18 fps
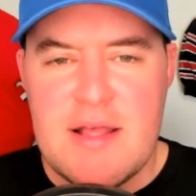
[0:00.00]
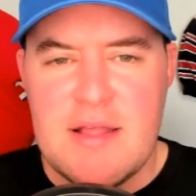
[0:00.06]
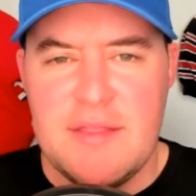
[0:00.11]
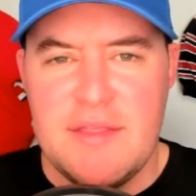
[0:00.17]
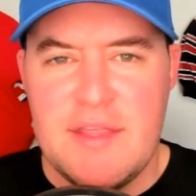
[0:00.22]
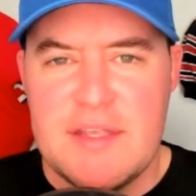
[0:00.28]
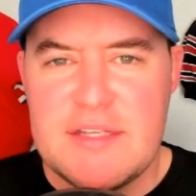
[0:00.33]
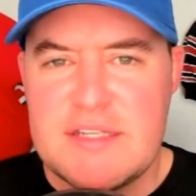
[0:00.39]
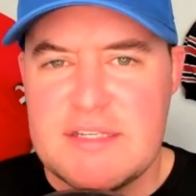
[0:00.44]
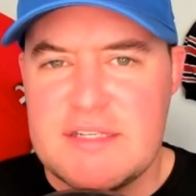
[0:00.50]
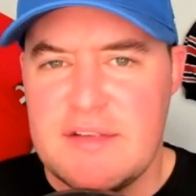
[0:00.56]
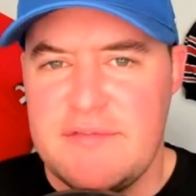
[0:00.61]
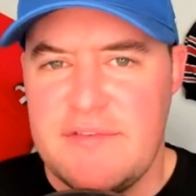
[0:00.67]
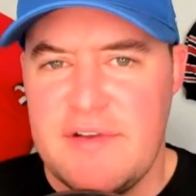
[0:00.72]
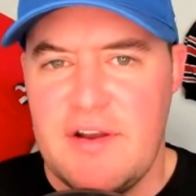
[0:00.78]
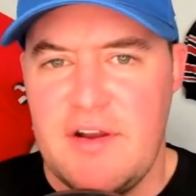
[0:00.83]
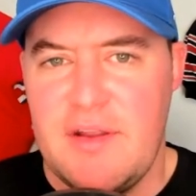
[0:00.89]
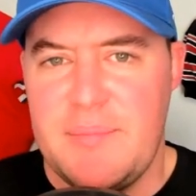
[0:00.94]
This is a
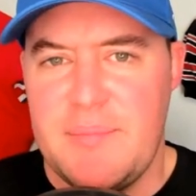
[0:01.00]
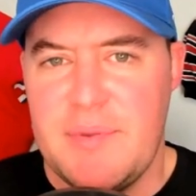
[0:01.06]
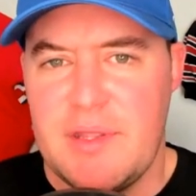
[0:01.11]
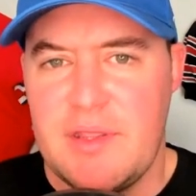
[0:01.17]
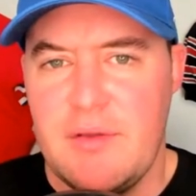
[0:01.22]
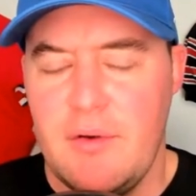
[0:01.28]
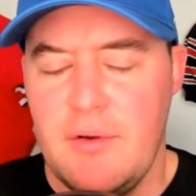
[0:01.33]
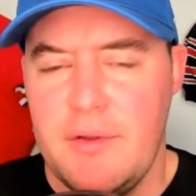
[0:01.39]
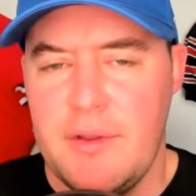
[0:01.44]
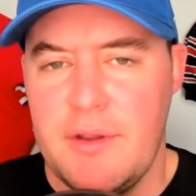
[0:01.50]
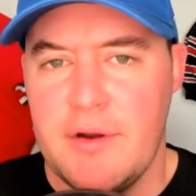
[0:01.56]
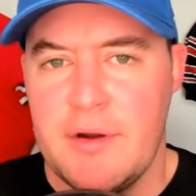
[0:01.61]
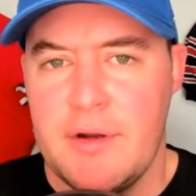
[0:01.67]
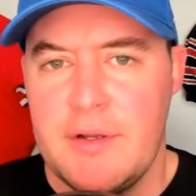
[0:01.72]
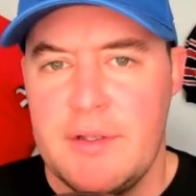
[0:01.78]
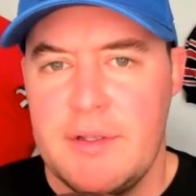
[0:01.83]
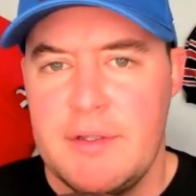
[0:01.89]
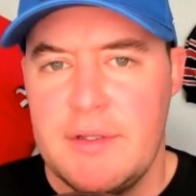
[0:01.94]
very
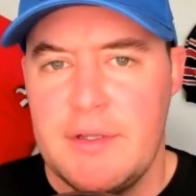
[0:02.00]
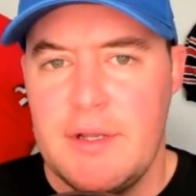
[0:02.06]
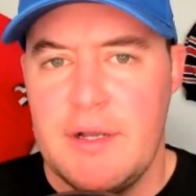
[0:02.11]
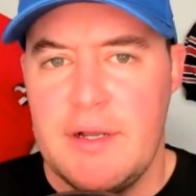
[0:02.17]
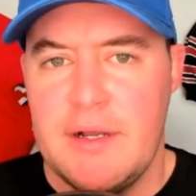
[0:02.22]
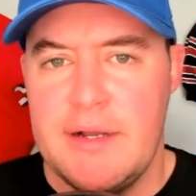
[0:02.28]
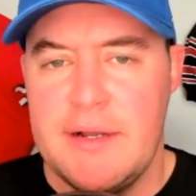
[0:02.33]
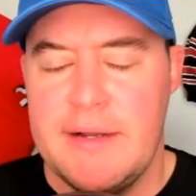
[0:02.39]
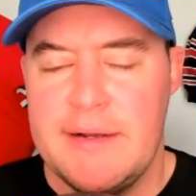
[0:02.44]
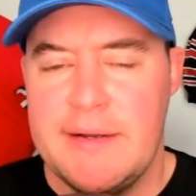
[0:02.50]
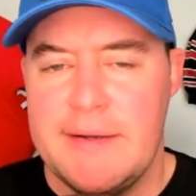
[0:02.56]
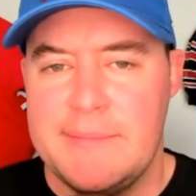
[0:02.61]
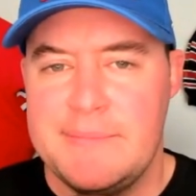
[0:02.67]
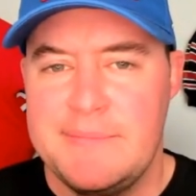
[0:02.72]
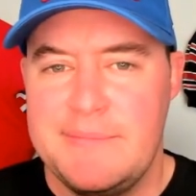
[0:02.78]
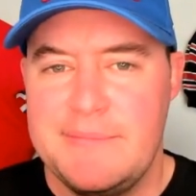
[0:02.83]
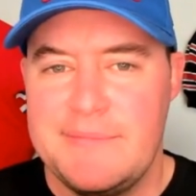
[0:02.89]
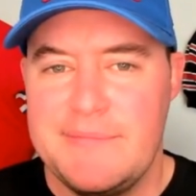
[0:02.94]
peculiar
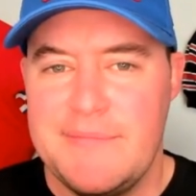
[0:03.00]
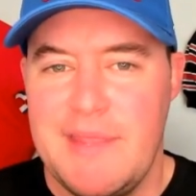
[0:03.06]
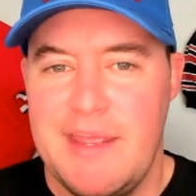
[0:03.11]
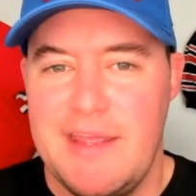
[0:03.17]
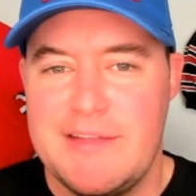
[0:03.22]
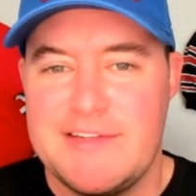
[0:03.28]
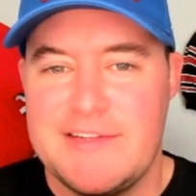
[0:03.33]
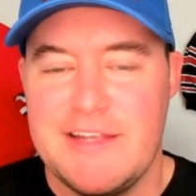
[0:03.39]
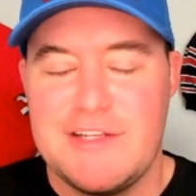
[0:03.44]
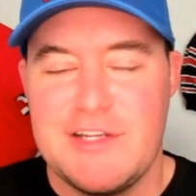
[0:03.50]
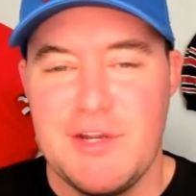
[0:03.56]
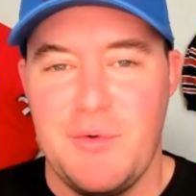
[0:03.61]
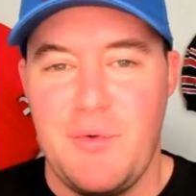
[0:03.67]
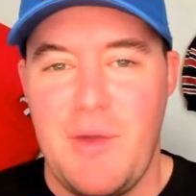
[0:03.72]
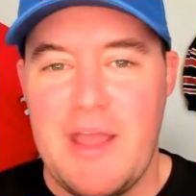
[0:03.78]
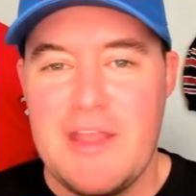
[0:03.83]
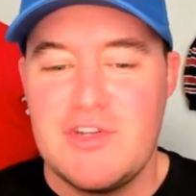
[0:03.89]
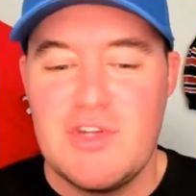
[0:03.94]
um,
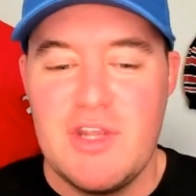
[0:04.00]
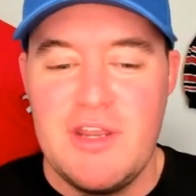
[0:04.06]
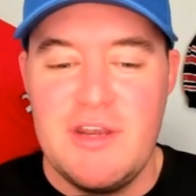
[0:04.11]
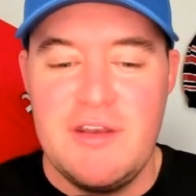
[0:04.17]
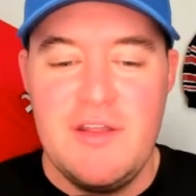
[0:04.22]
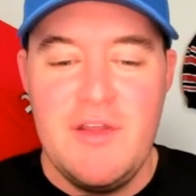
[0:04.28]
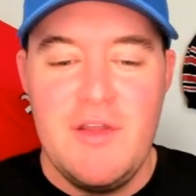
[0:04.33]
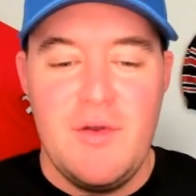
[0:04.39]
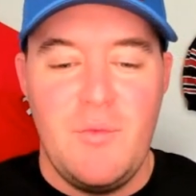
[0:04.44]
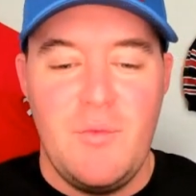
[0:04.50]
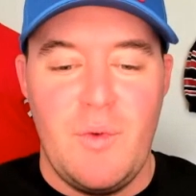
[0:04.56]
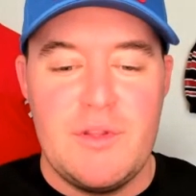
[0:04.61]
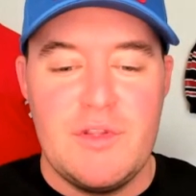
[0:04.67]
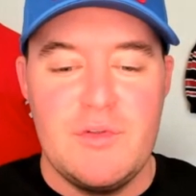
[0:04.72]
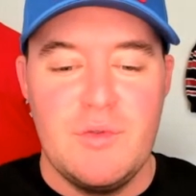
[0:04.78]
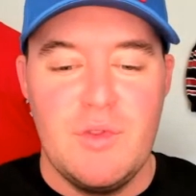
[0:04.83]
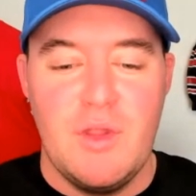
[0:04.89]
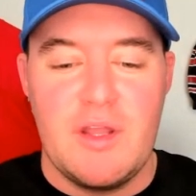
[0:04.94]
situation when
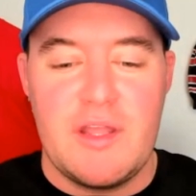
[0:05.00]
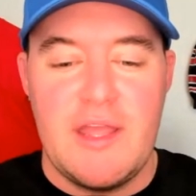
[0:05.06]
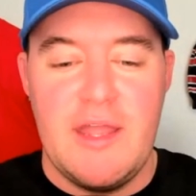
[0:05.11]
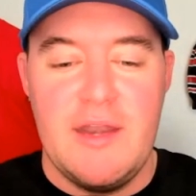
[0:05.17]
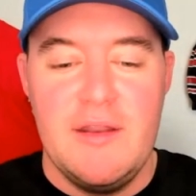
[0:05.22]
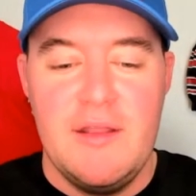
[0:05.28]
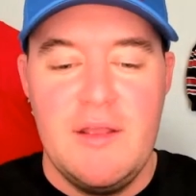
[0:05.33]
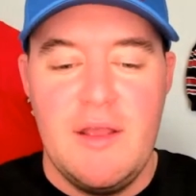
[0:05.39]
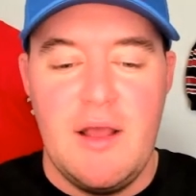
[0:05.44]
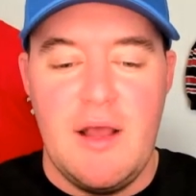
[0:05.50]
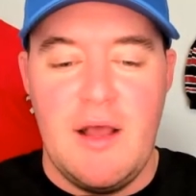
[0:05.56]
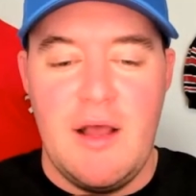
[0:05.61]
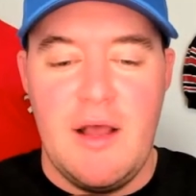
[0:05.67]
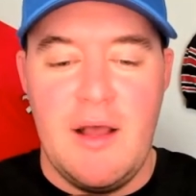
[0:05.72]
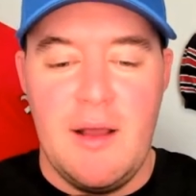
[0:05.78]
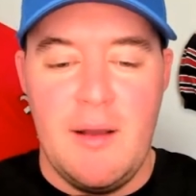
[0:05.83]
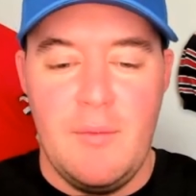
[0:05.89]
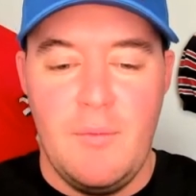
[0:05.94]
you look at
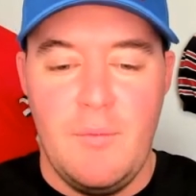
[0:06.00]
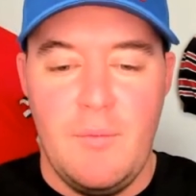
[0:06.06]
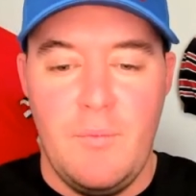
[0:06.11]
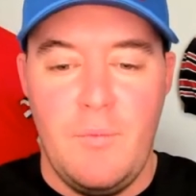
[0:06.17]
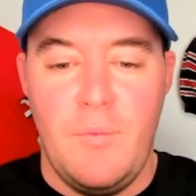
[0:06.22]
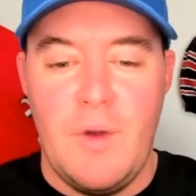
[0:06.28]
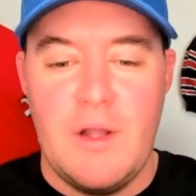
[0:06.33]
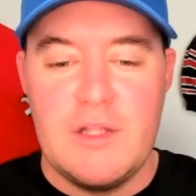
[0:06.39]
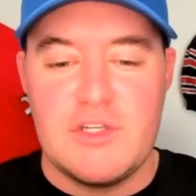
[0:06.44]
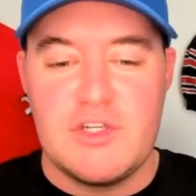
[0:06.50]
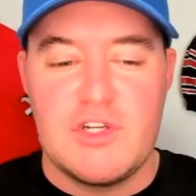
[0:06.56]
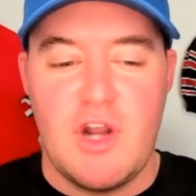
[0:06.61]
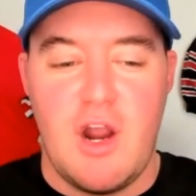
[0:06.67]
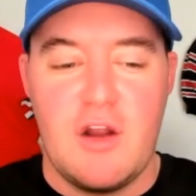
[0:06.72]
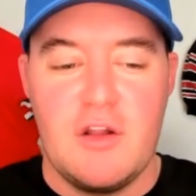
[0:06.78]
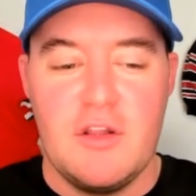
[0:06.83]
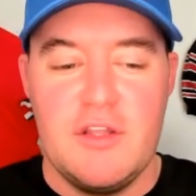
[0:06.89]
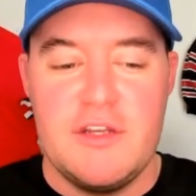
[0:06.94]
uh, what
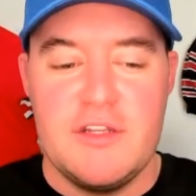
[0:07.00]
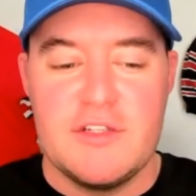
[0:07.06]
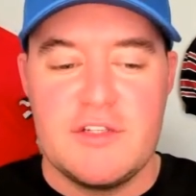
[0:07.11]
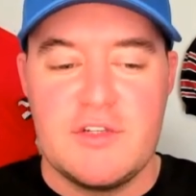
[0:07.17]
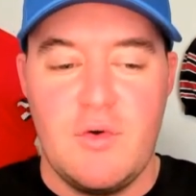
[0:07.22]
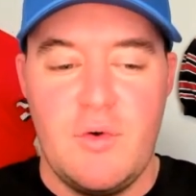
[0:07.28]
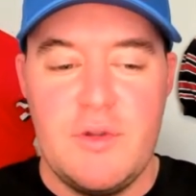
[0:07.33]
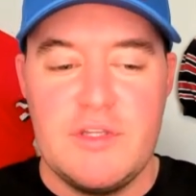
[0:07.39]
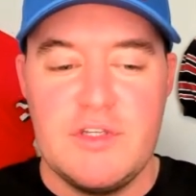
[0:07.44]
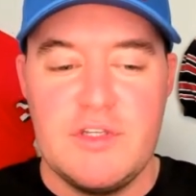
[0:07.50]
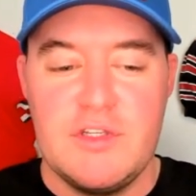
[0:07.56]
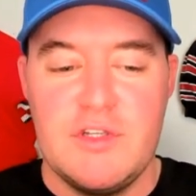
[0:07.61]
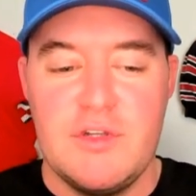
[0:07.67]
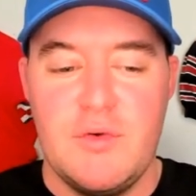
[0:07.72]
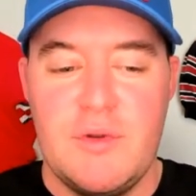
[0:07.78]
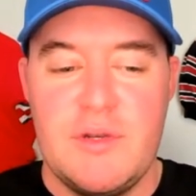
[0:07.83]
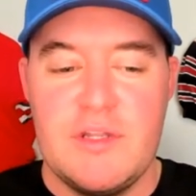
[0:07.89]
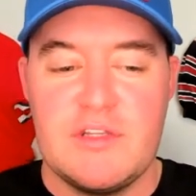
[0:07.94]
Charlotte is going to
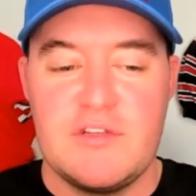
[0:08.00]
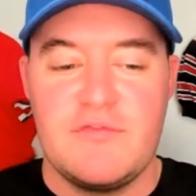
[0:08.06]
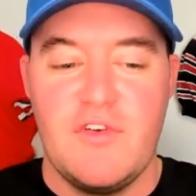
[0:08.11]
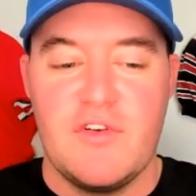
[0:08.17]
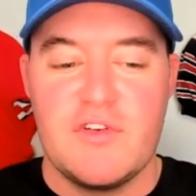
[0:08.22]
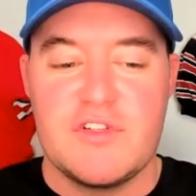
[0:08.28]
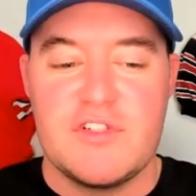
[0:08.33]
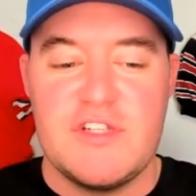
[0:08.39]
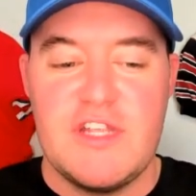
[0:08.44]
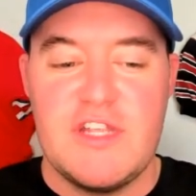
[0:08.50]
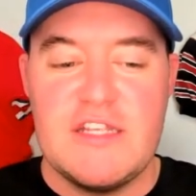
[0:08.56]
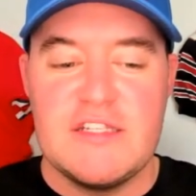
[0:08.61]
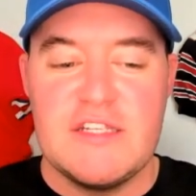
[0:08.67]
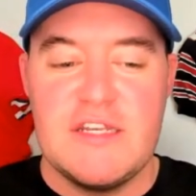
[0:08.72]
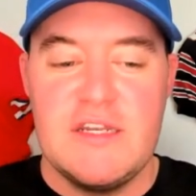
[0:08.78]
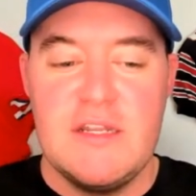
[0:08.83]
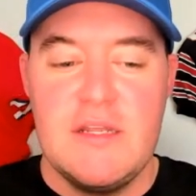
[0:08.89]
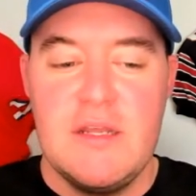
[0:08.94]
do in its first
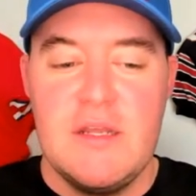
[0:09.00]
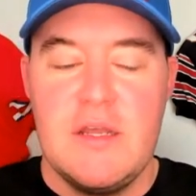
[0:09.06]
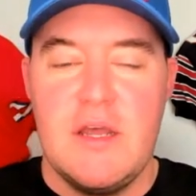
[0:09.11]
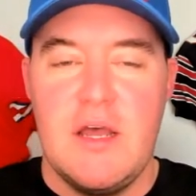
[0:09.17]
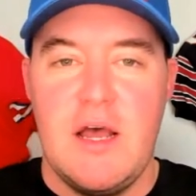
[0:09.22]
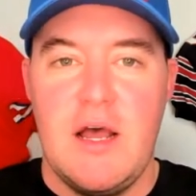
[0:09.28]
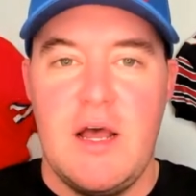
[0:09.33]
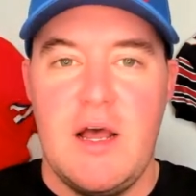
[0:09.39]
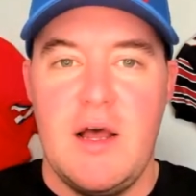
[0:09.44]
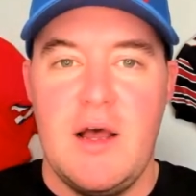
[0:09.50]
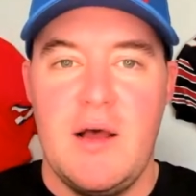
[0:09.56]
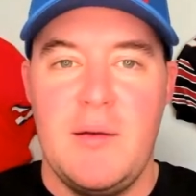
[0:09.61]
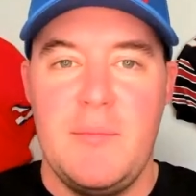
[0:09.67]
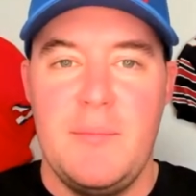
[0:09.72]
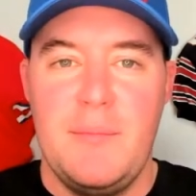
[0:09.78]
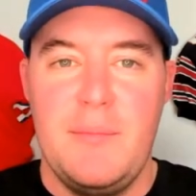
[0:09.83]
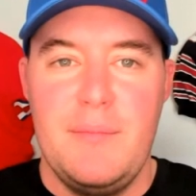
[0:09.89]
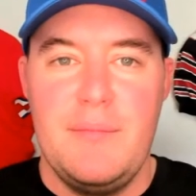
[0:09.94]
season
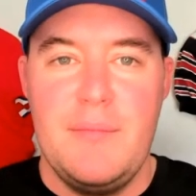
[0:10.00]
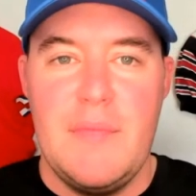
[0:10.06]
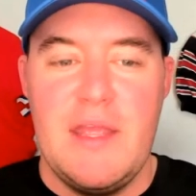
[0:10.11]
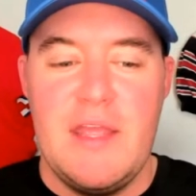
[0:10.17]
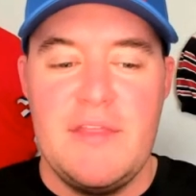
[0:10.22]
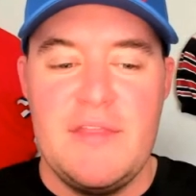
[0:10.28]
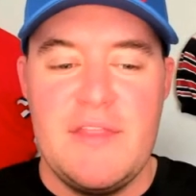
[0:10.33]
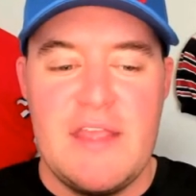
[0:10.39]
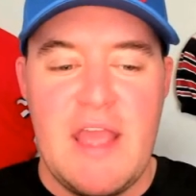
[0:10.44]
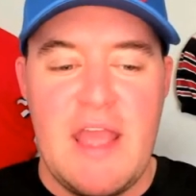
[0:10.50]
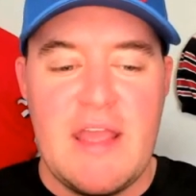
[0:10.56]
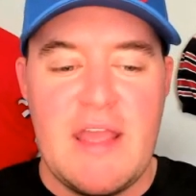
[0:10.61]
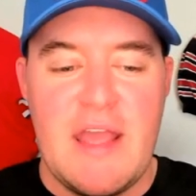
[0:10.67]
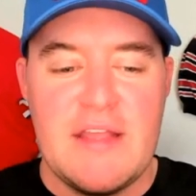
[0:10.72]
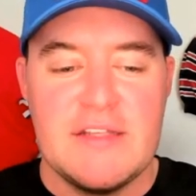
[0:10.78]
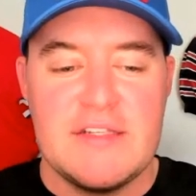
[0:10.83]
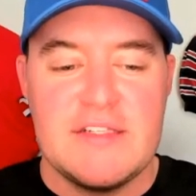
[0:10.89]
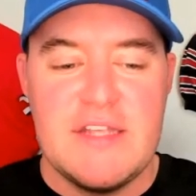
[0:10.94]
um, in the A
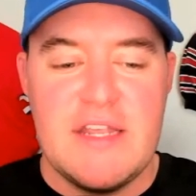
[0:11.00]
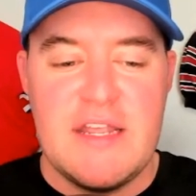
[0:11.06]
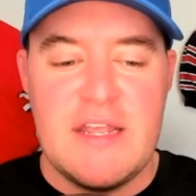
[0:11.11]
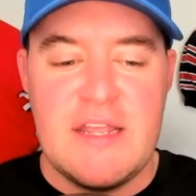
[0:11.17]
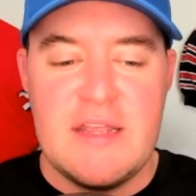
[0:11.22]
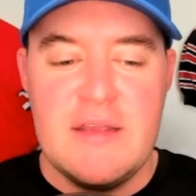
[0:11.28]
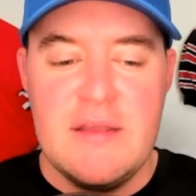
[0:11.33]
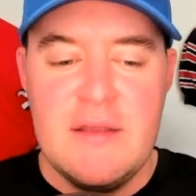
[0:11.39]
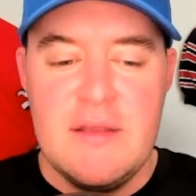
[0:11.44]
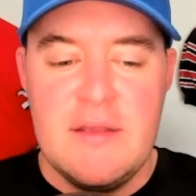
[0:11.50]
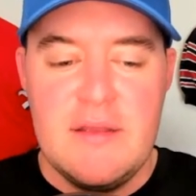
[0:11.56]
A C.